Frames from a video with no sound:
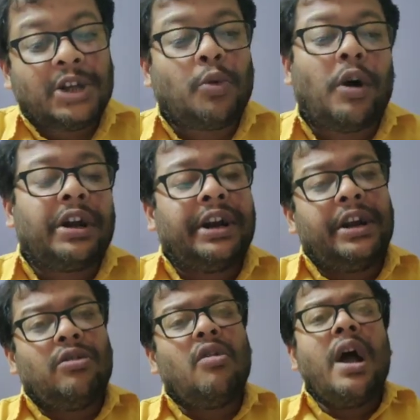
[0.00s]
So what did
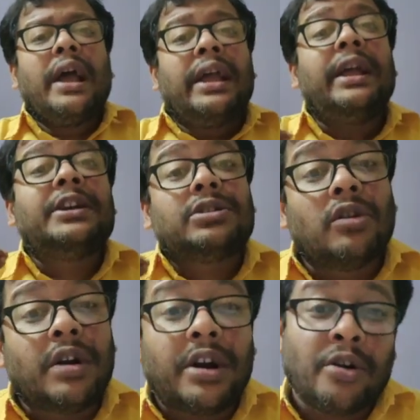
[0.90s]
he do? He
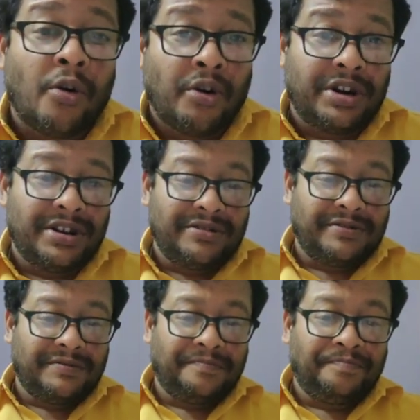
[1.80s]
took a road
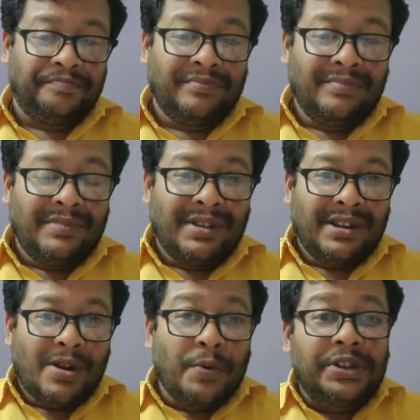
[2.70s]

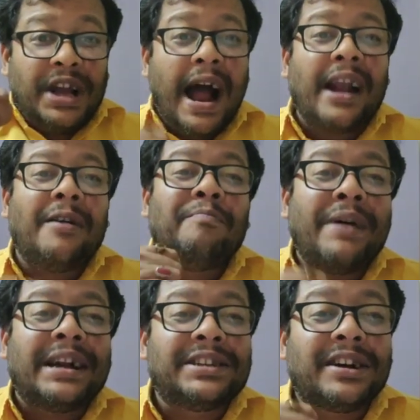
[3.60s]
which had a
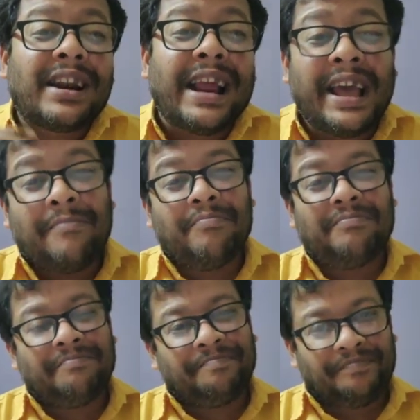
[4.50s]
better
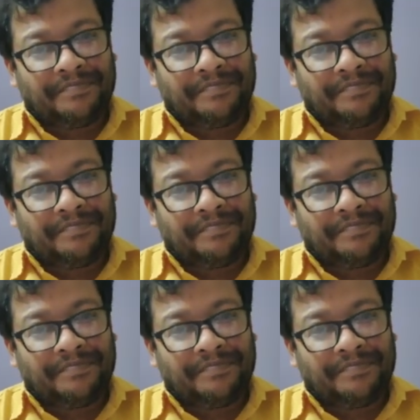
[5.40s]
claim.